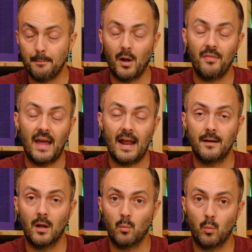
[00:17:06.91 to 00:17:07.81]
but
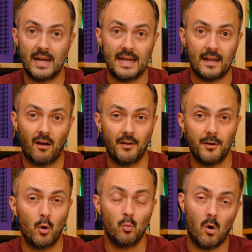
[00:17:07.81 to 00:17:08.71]
then we kind of
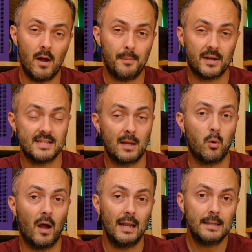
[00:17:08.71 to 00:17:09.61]
know why, because they
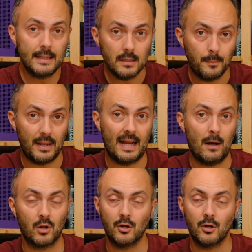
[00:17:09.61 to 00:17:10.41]
were a little bit louder,